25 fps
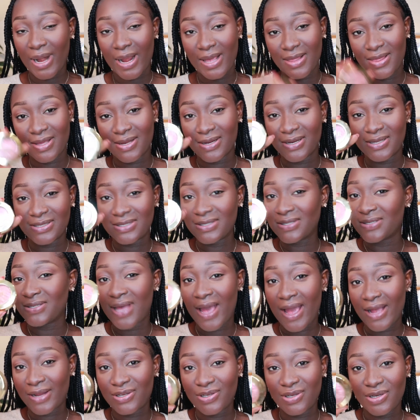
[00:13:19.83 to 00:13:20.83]
think this is
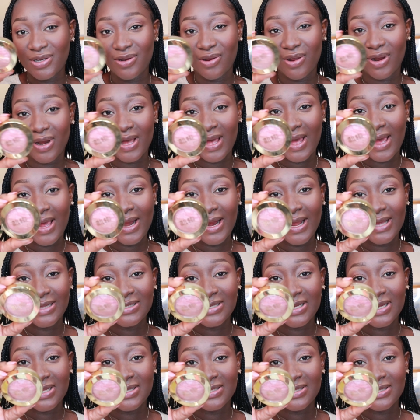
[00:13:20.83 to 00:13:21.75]
actually not a highlighter.